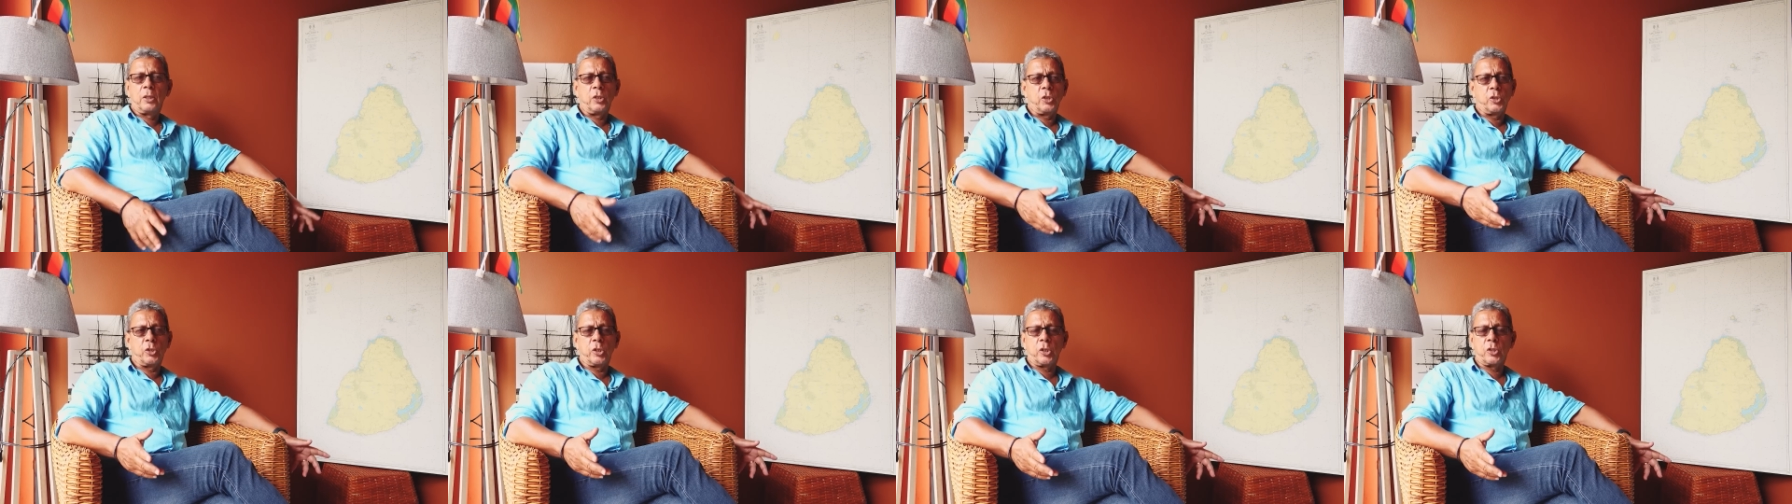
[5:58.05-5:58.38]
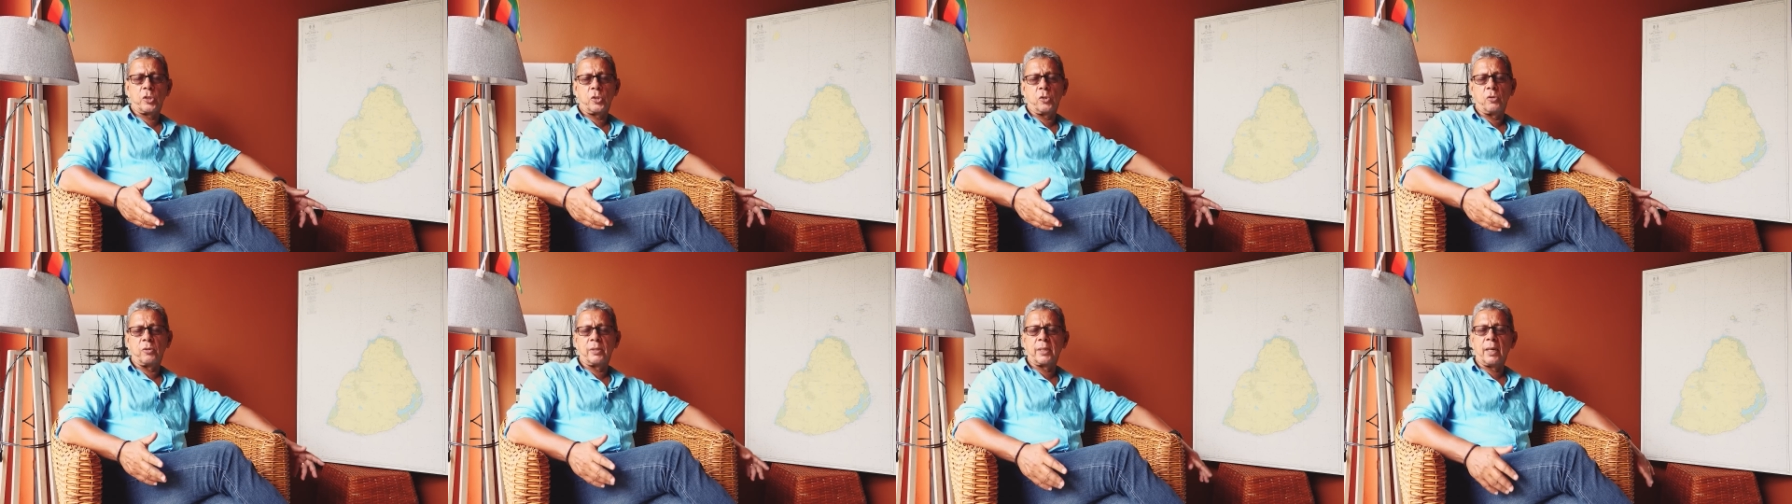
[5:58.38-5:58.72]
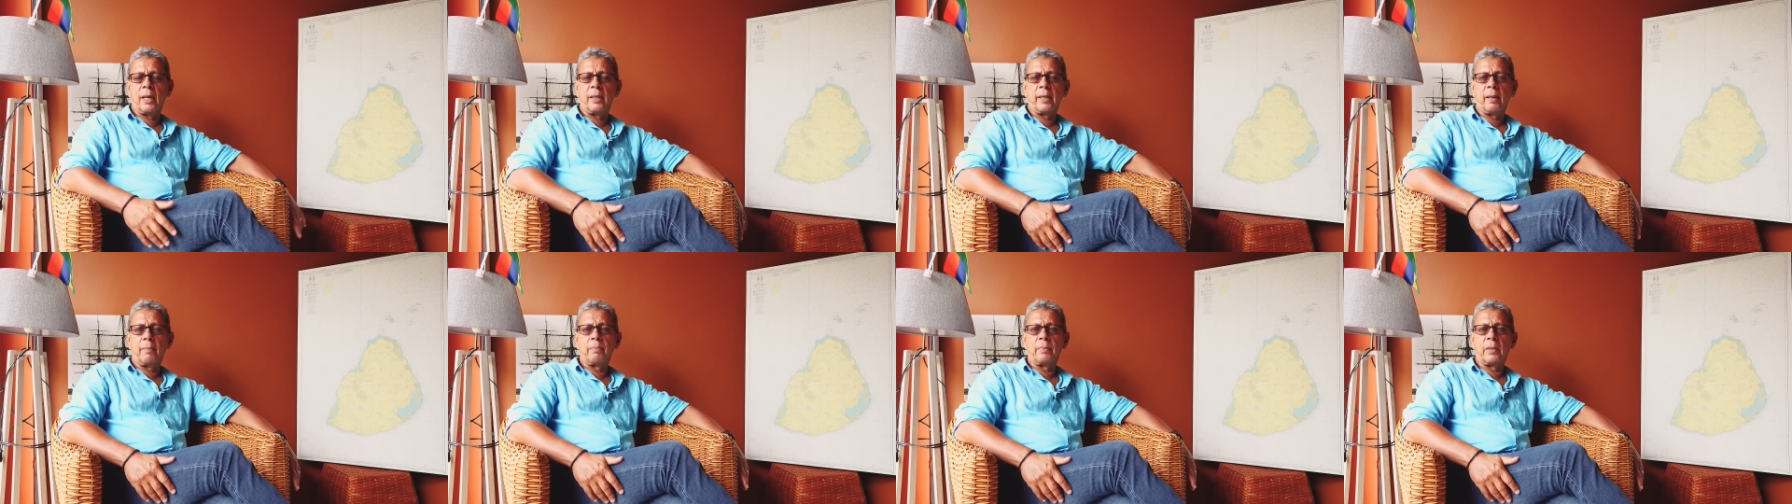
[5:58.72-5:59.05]
just to
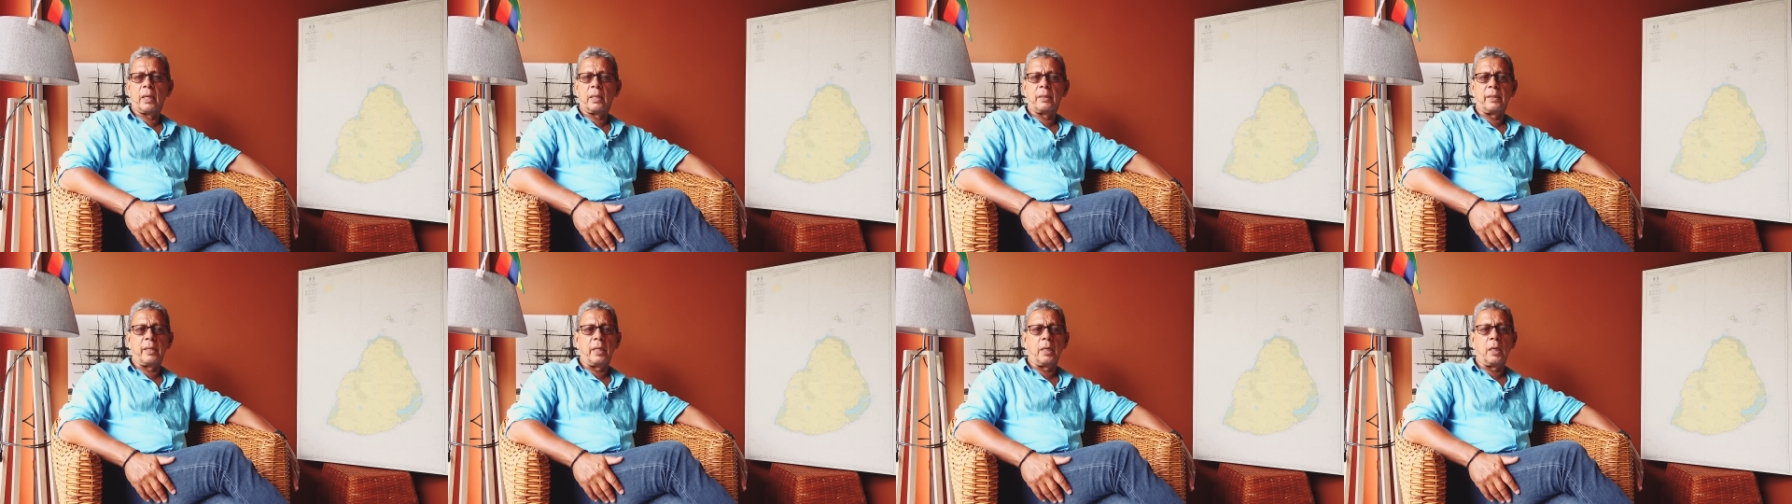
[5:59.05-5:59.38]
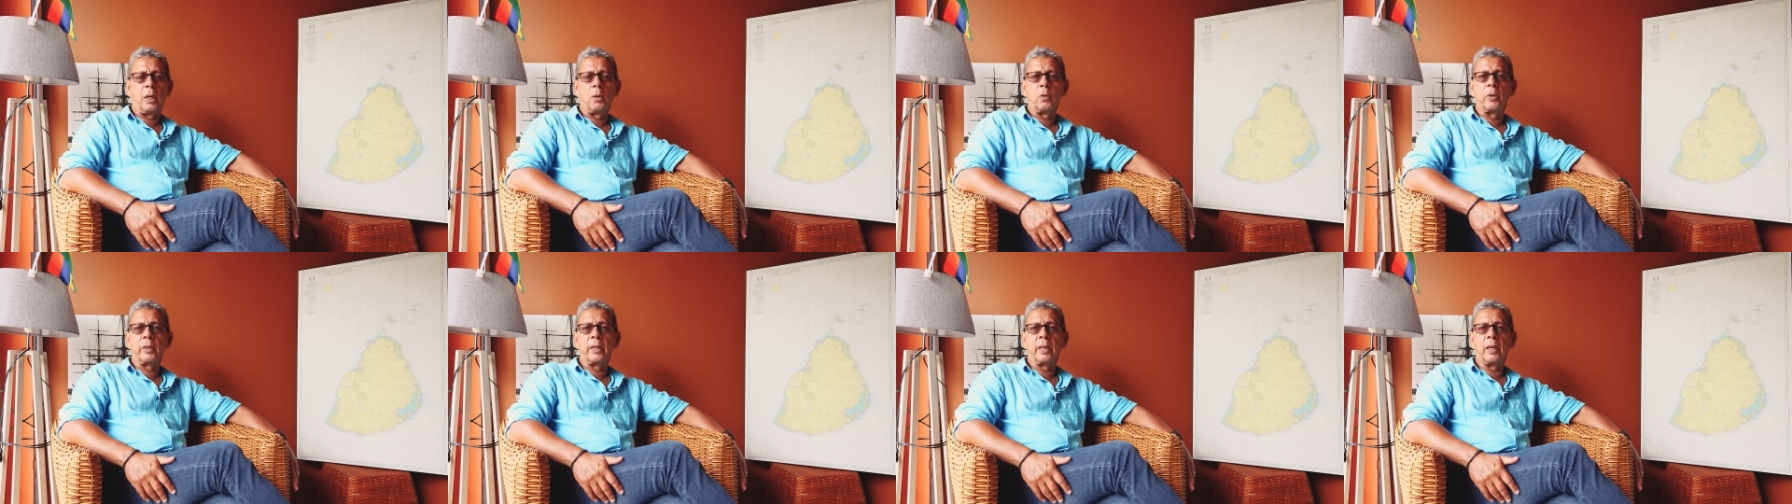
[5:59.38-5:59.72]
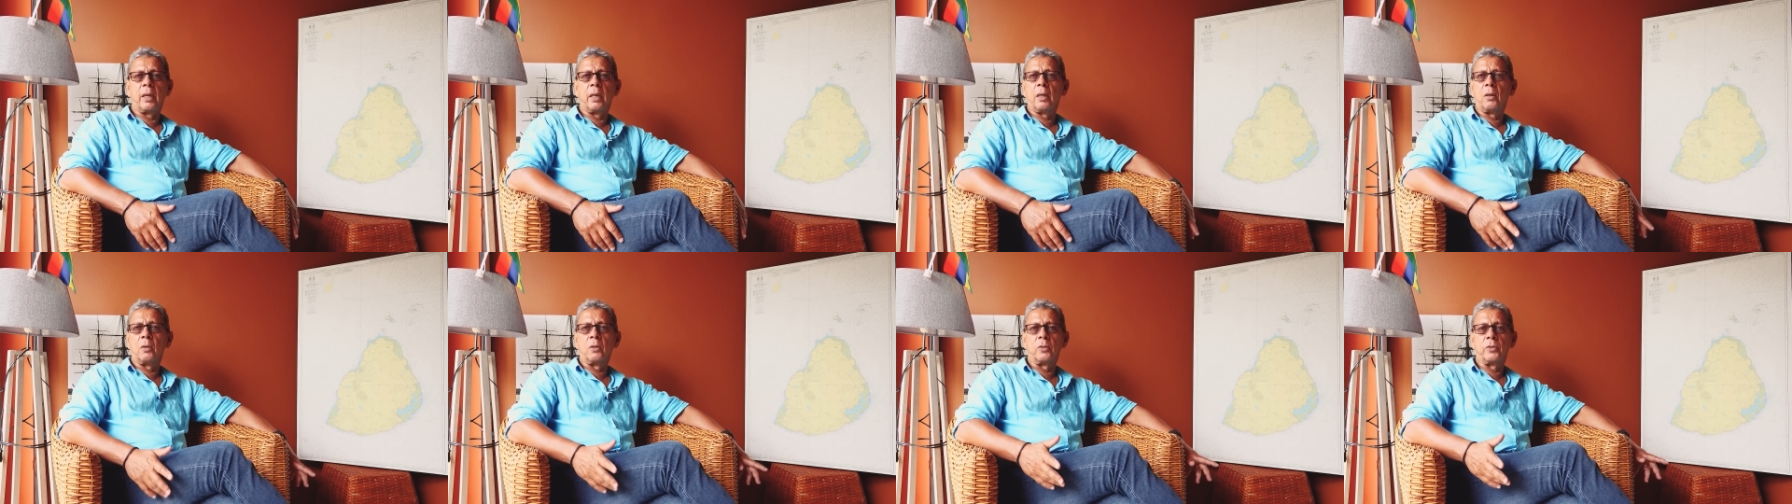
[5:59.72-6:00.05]
tell them that they are
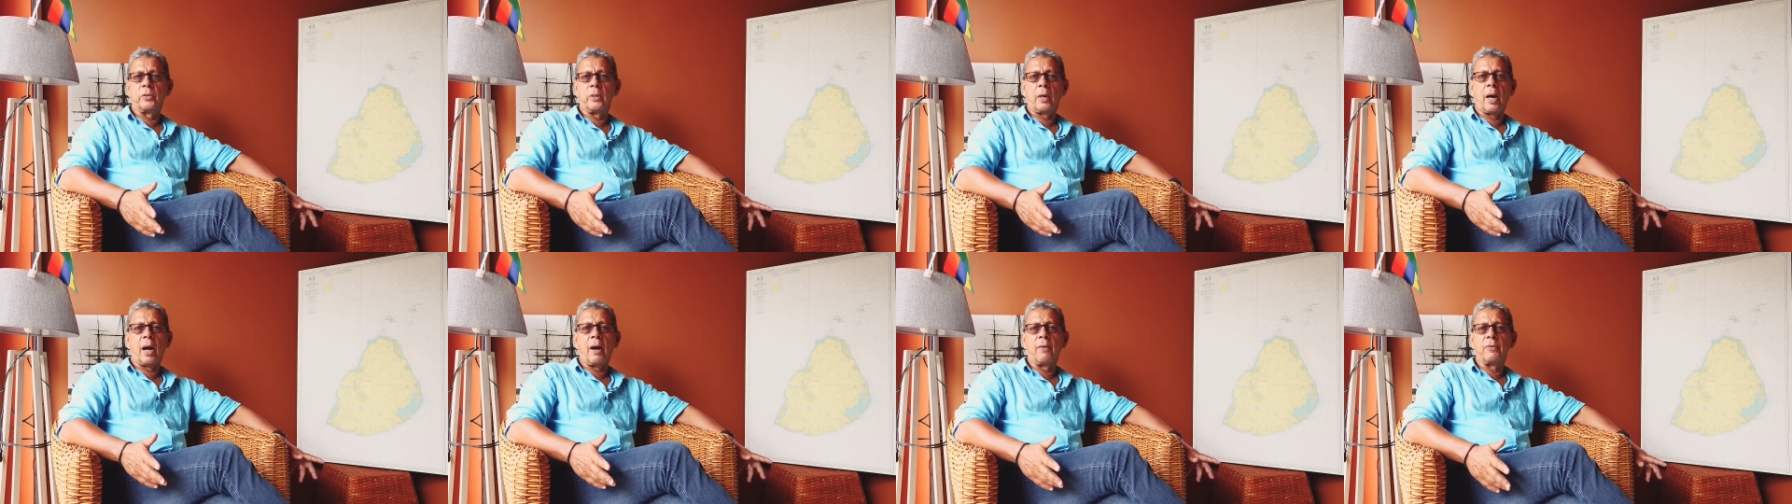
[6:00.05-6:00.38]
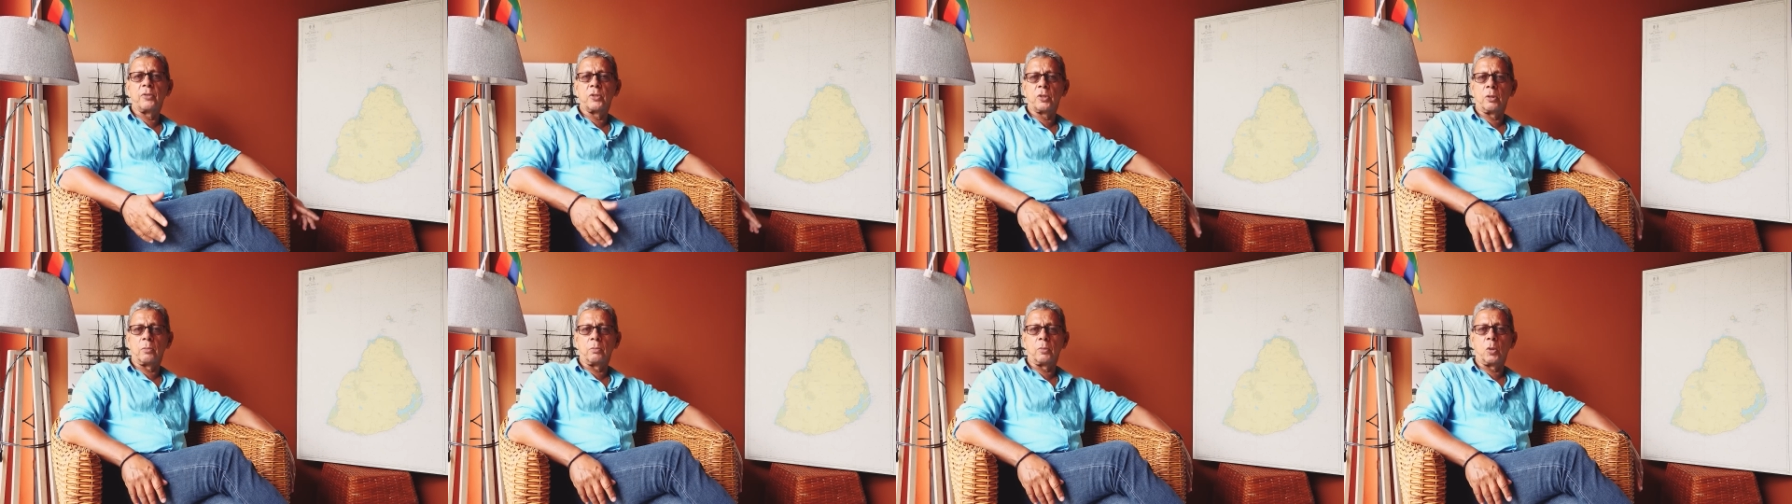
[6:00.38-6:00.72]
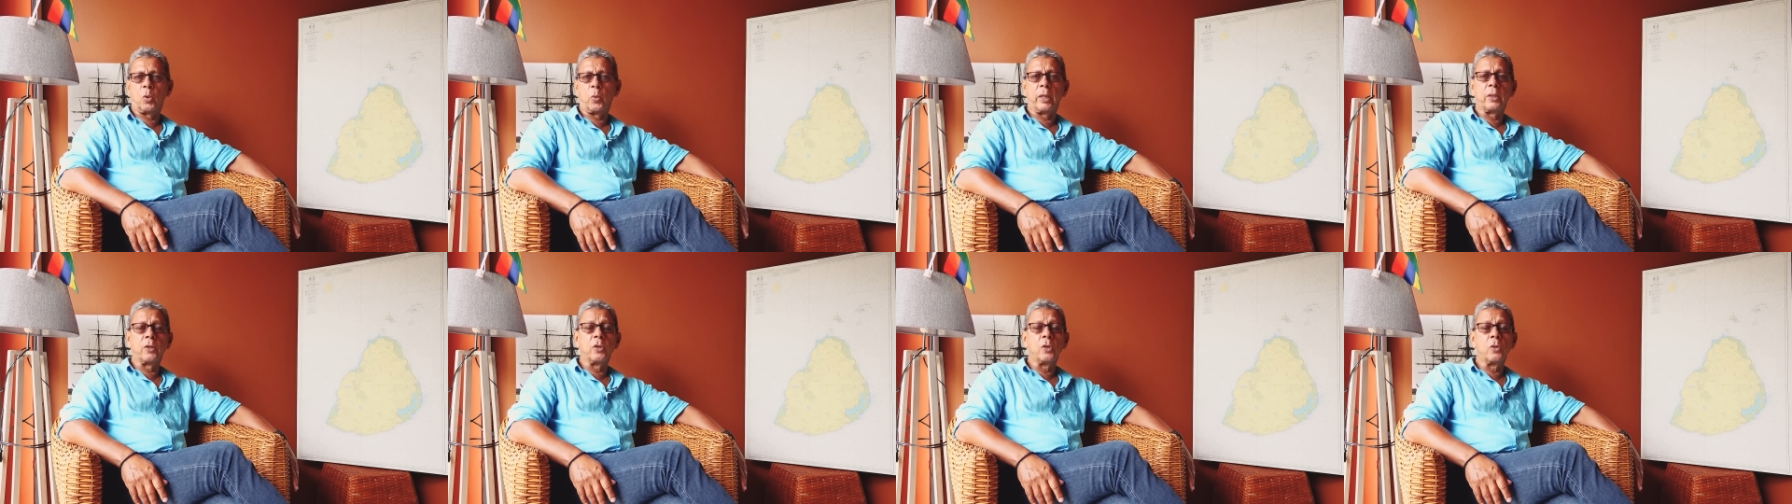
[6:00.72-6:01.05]
okay, or to have some
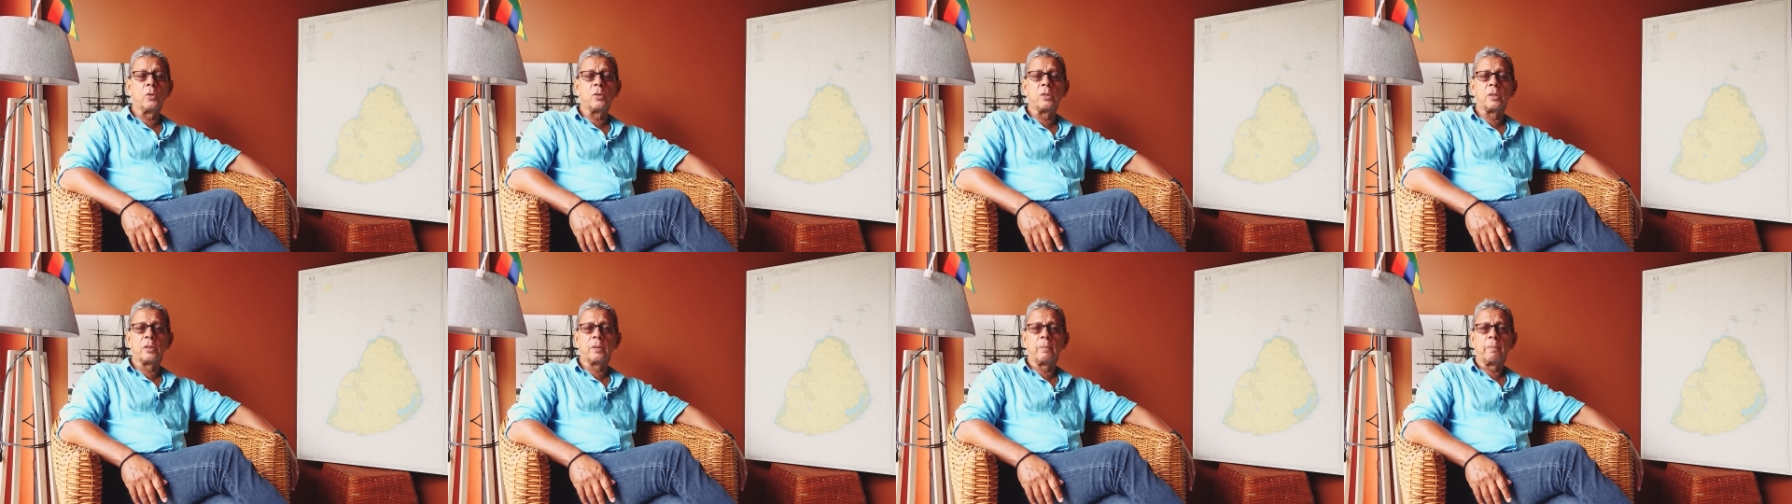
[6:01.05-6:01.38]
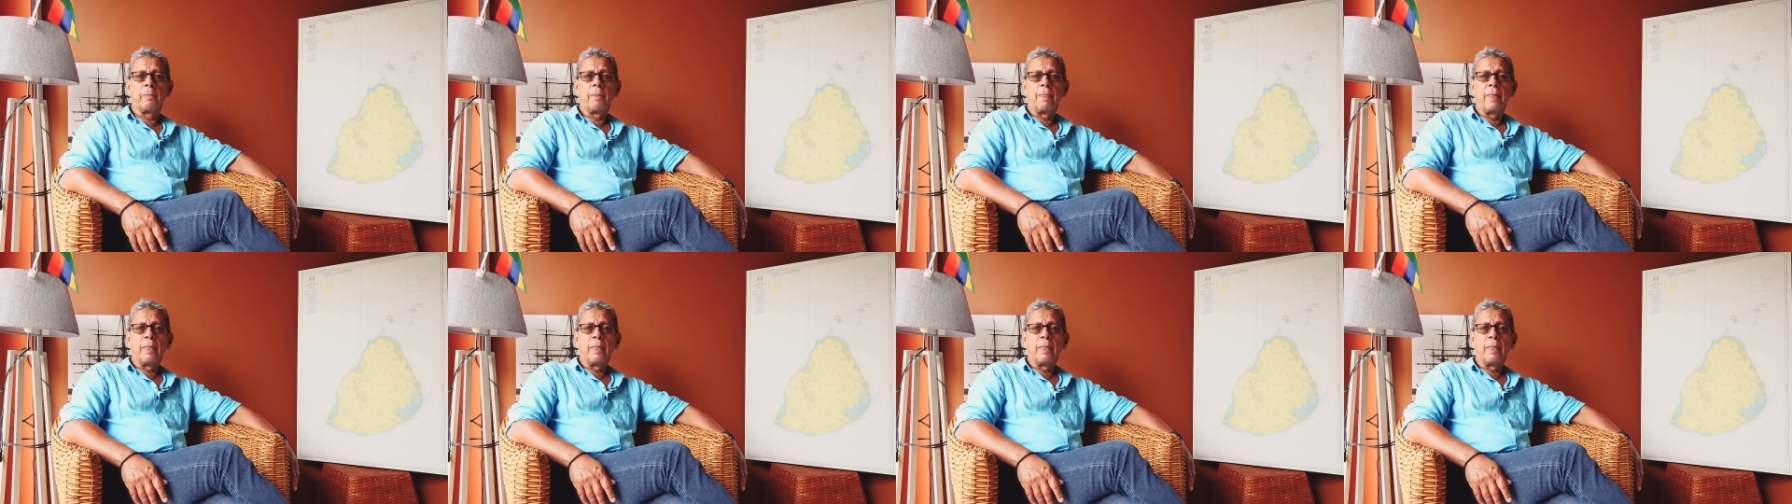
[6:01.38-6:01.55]
quick news.